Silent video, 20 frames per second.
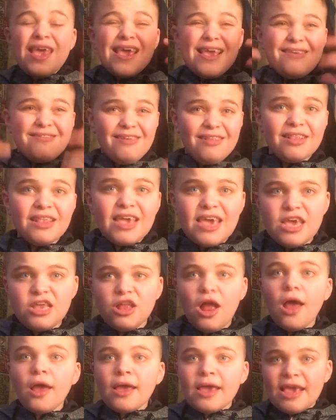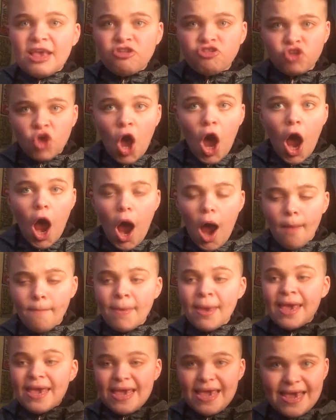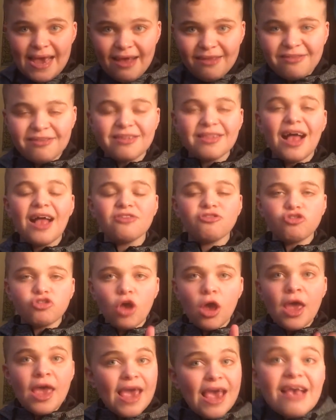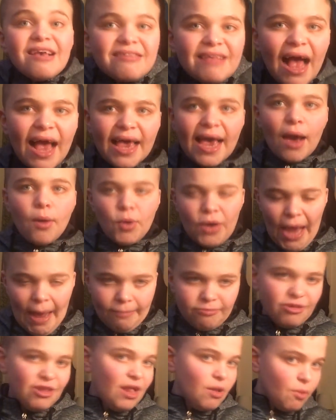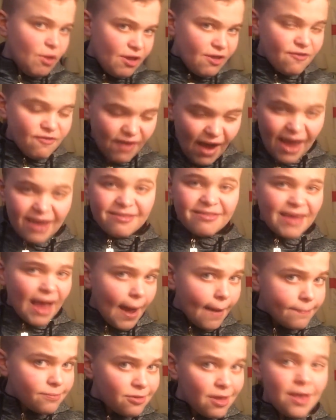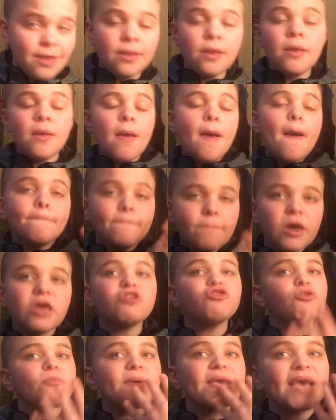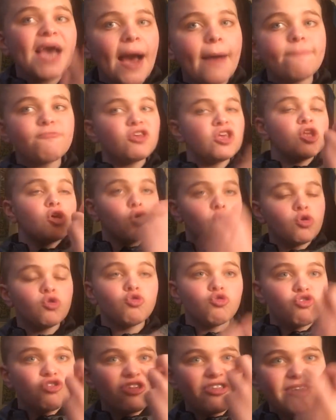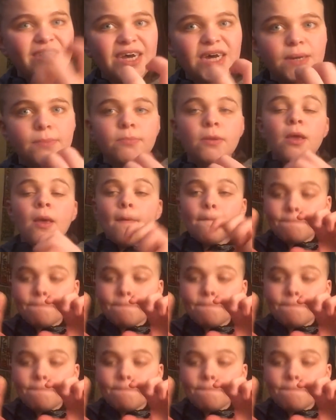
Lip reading: He's a leader, he's calm, he gets the lads, he's like our captain, isn't he? He's vice captain, but he should be captain all the time.